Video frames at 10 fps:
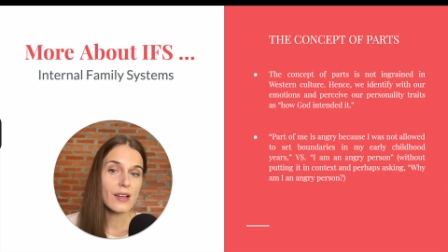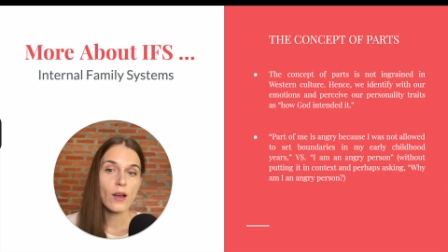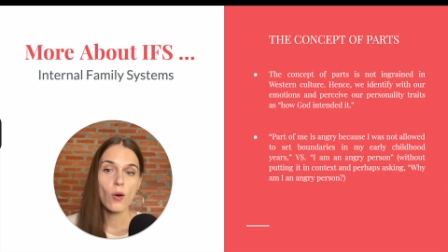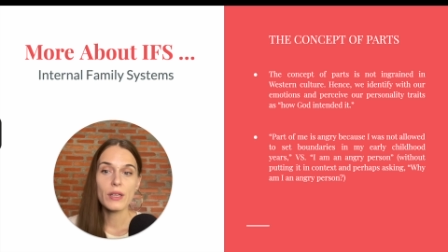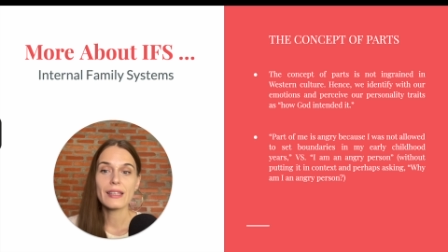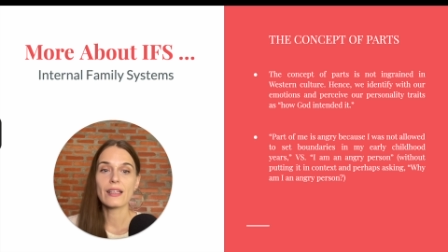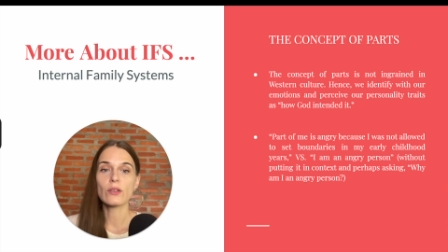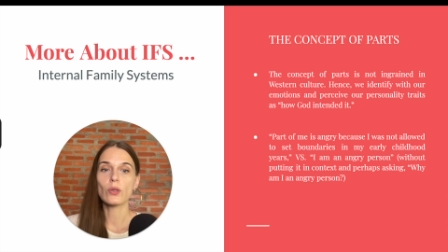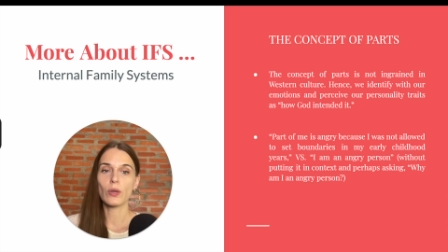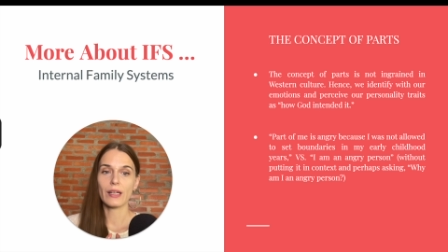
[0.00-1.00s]
we tend to
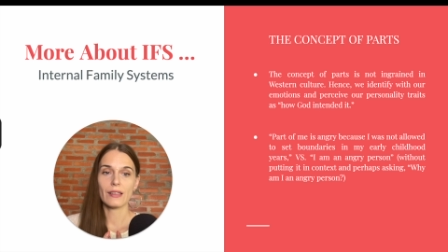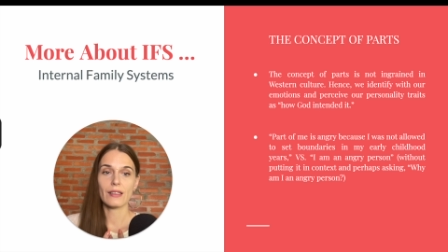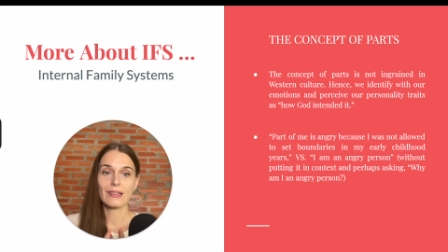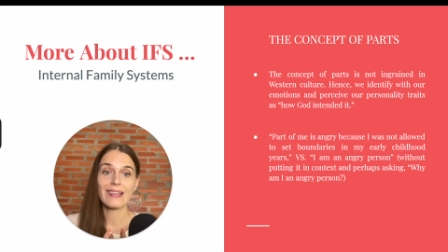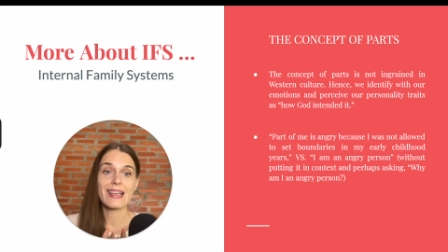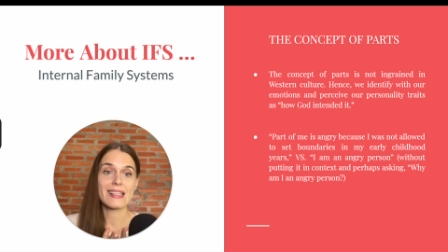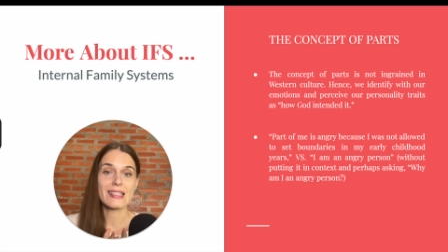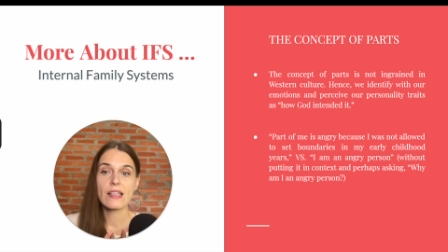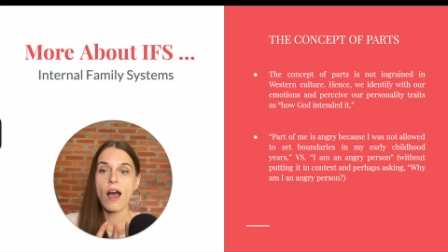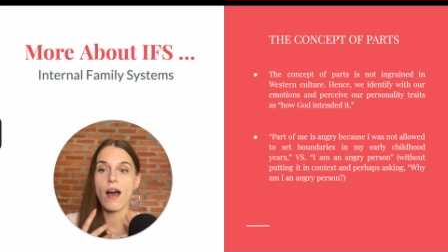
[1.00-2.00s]
look at it as
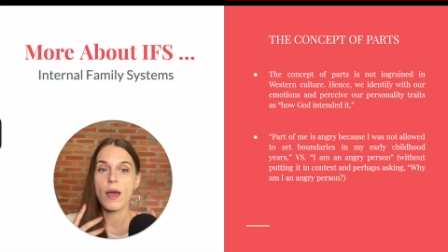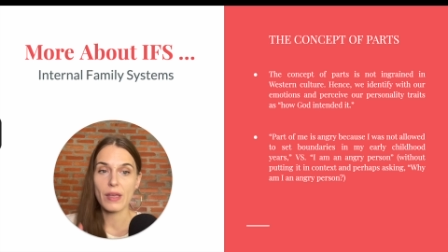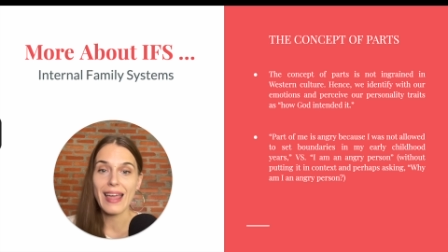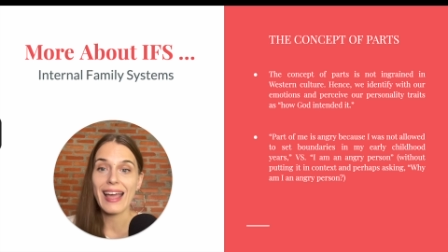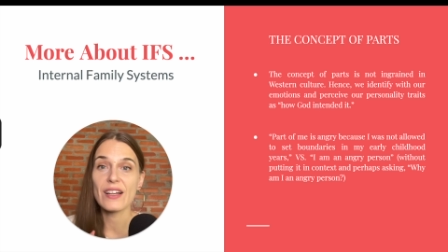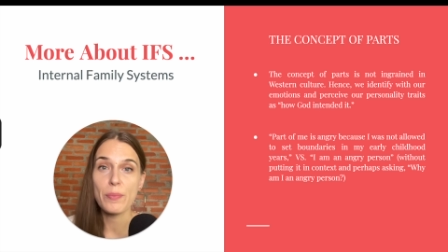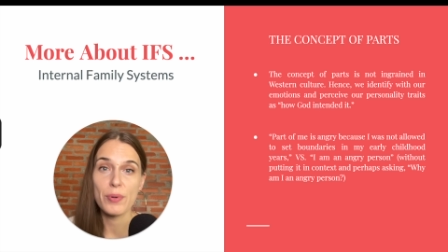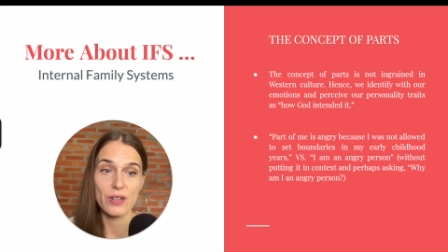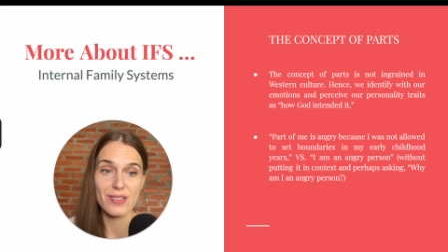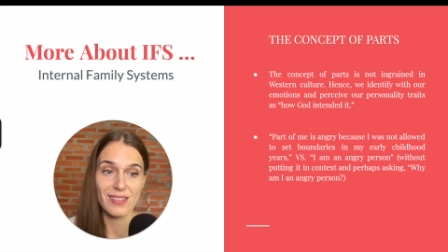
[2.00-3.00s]
I'm an angry
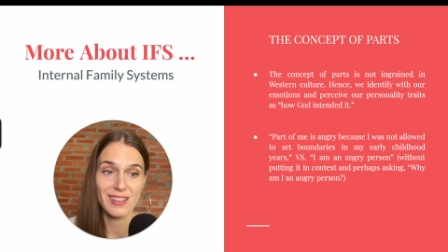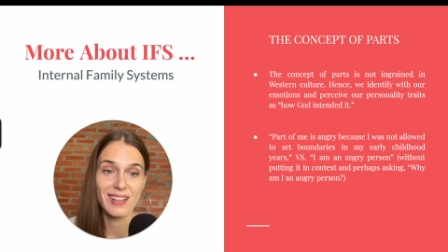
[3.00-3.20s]
person